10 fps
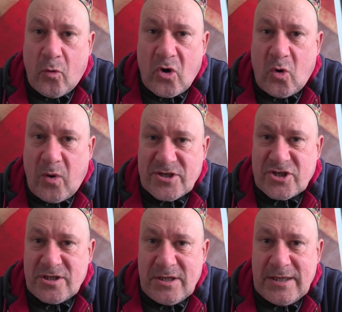
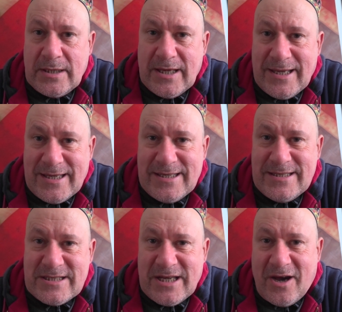questioning
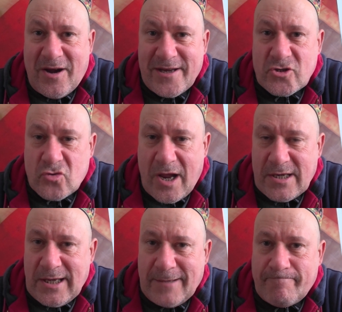EDI
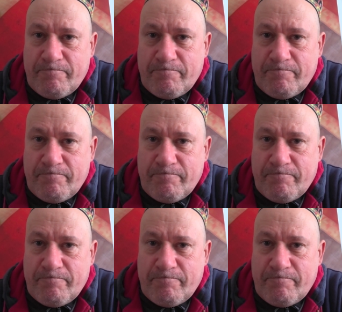training.